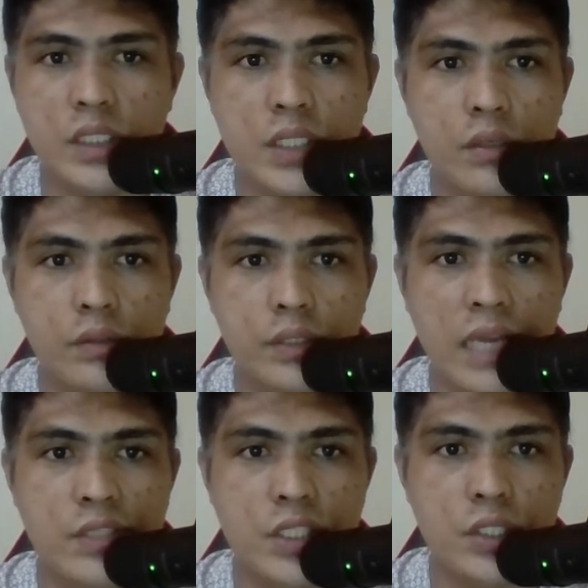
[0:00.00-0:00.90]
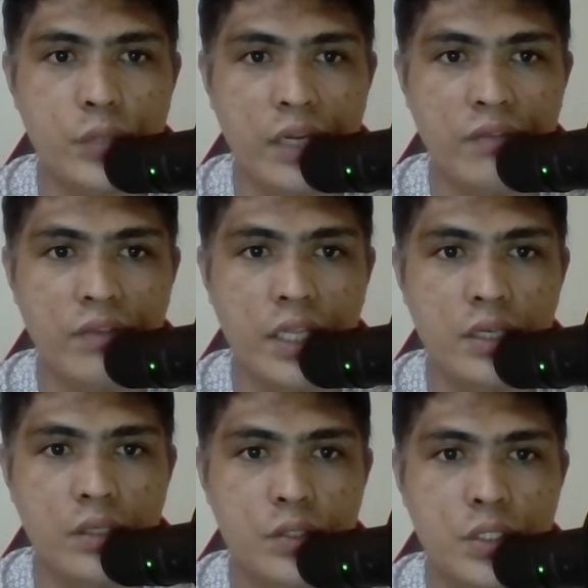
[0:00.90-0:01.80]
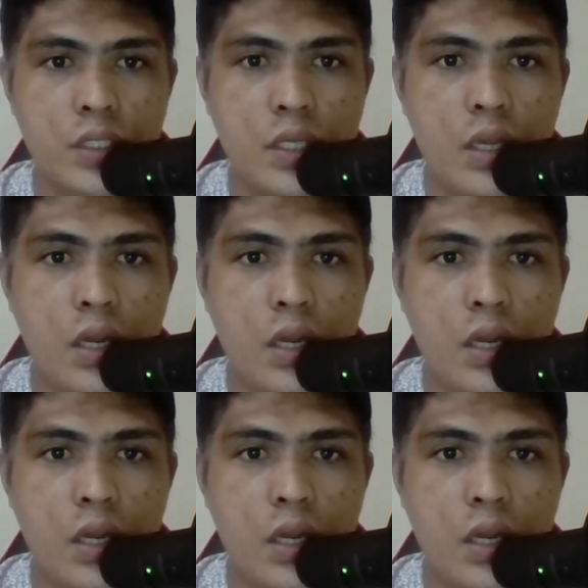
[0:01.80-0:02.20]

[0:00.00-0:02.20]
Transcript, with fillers: so they have these training videos